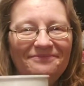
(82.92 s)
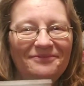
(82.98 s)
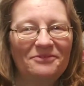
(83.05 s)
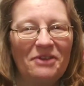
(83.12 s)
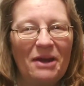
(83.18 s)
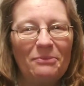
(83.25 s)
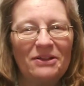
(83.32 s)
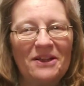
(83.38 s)

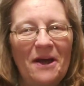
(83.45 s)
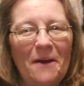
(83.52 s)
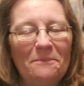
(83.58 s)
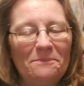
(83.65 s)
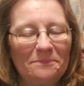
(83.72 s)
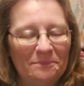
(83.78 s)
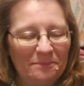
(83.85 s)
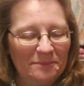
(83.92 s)
grab a cup,
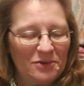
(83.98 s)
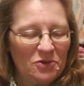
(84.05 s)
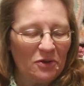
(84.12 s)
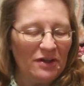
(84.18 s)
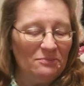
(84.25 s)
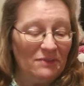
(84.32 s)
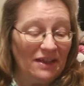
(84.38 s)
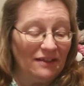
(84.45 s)

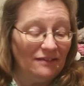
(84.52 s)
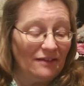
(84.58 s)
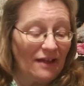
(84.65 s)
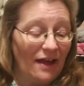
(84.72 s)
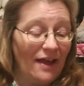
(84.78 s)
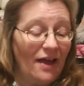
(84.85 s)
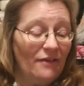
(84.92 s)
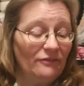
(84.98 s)
join me.
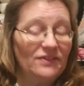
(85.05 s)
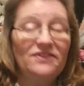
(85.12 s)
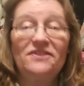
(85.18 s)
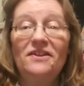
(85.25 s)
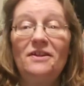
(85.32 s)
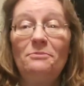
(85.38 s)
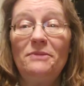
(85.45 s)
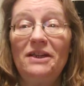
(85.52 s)
I have
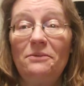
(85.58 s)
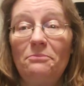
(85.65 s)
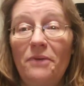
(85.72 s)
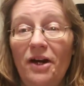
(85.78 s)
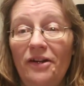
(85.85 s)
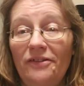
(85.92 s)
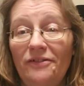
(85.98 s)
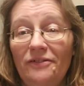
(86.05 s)
cinnamon
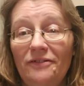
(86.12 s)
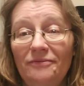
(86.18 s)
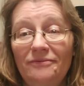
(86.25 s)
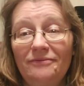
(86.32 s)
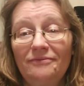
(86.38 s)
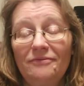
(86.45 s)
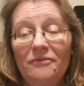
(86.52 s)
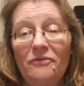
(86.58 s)
bun
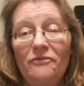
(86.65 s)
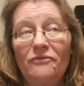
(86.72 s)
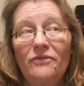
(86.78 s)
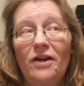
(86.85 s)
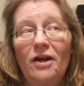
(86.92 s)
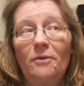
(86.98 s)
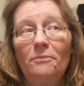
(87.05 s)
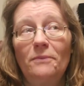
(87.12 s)

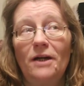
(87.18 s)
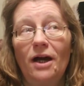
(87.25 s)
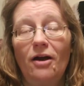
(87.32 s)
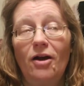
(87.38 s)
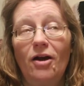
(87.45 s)
from